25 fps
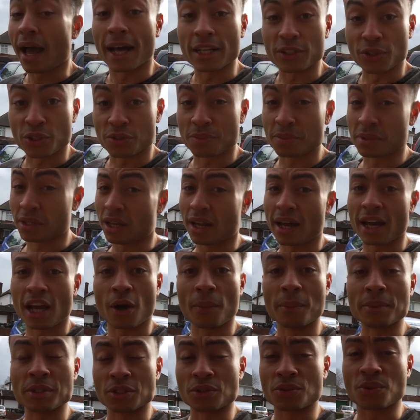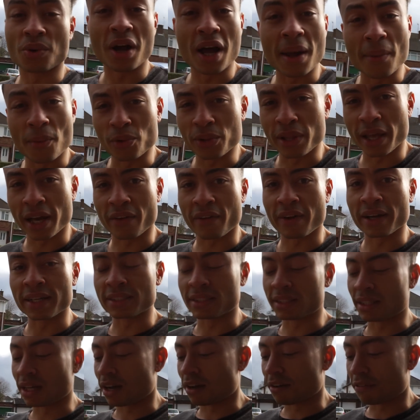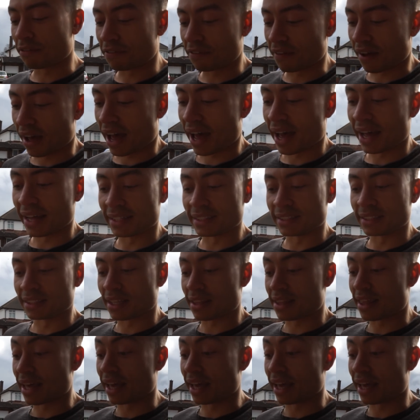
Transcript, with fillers: As always, remember to like, comment, subscribe, all that great stuff, and